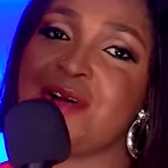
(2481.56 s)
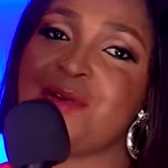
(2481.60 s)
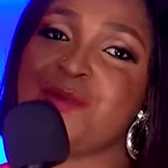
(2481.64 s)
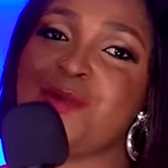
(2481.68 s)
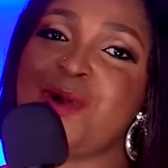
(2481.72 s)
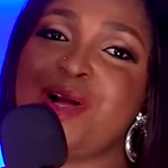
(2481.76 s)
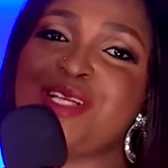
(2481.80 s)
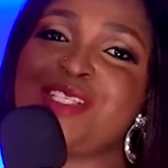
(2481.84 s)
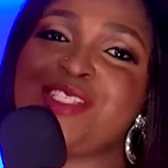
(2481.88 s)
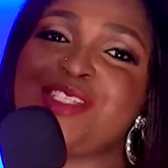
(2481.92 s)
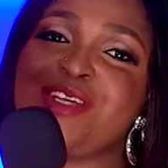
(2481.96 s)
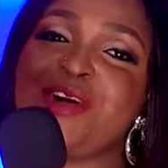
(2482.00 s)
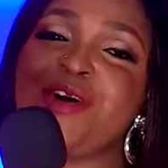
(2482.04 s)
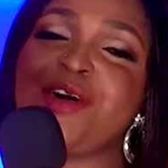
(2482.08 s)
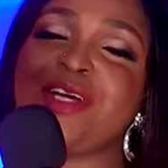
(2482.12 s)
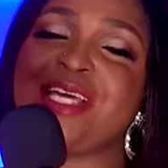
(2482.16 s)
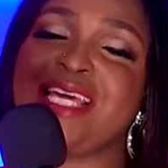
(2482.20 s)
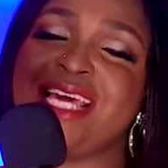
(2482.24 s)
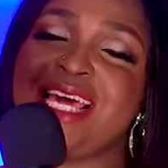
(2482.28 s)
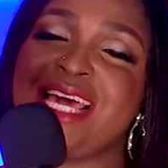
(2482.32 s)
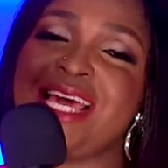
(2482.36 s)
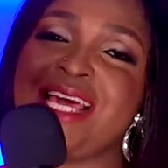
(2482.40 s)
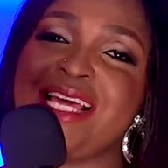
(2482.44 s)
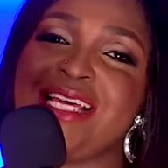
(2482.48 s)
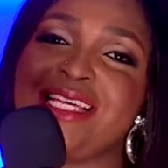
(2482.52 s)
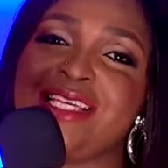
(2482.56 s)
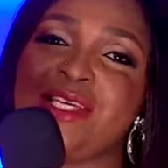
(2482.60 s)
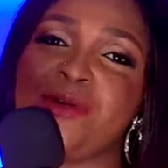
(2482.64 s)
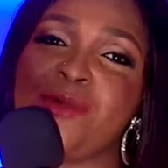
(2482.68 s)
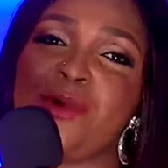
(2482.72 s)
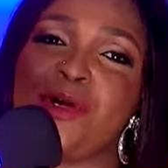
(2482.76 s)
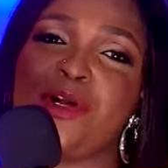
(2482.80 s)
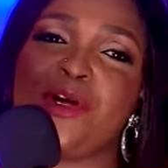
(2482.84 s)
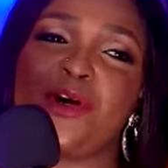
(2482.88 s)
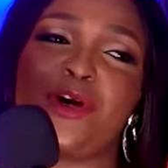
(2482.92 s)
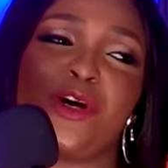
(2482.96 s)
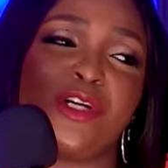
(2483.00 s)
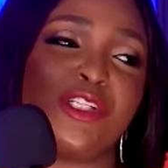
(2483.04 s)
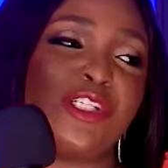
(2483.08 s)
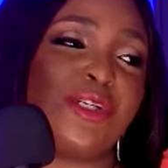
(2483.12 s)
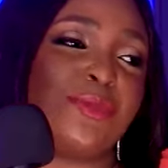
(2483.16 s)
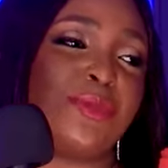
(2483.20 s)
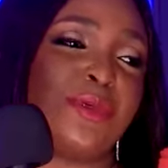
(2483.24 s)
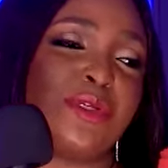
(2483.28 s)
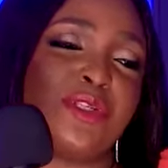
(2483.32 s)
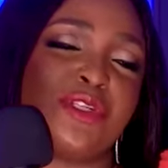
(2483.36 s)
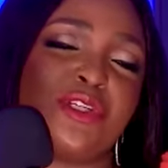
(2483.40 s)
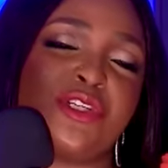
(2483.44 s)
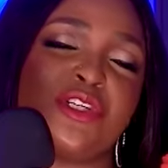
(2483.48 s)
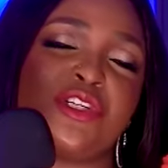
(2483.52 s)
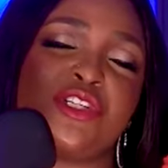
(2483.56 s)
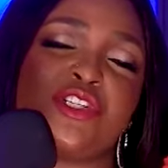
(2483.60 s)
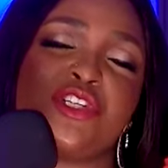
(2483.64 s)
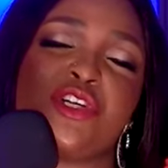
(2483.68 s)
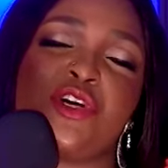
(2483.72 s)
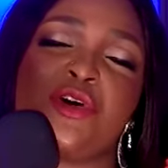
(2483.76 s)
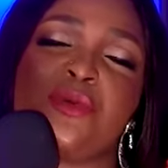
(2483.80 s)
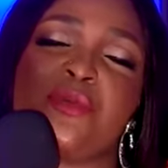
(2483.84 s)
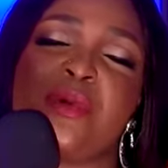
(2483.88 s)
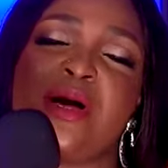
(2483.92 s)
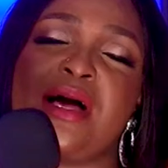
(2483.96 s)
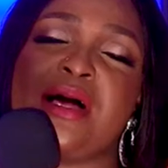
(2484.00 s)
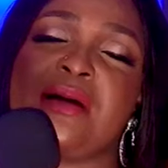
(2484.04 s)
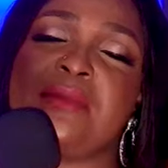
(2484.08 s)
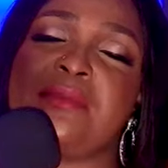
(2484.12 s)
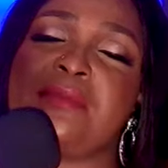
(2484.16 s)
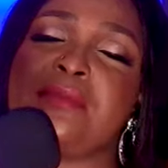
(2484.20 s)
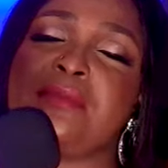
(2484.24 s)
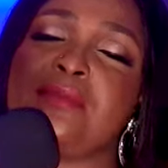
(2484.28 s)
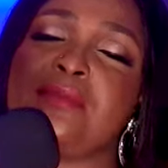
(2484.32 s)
What? Okay, you want to contribute to the show, ma'am?